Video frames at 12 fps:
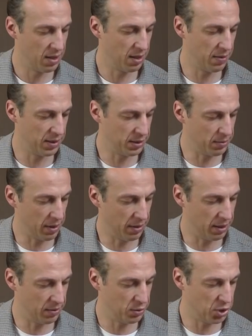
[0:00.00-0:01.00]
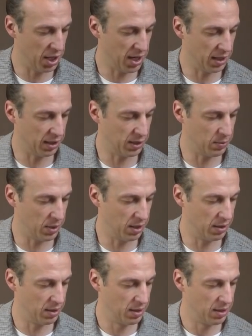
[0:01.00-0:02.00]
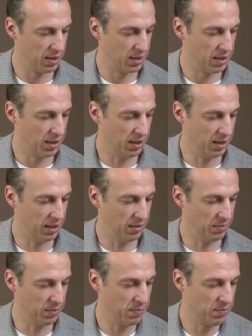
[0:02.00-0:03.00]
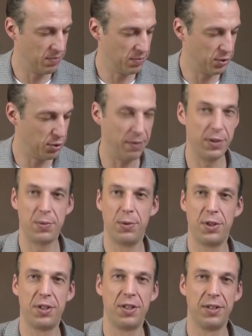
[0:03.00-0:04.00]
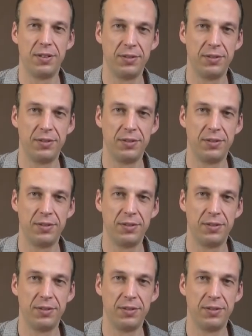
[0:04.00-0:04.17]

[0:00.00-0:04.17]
Oh, this is rather Chet Atkins, where um, Travis would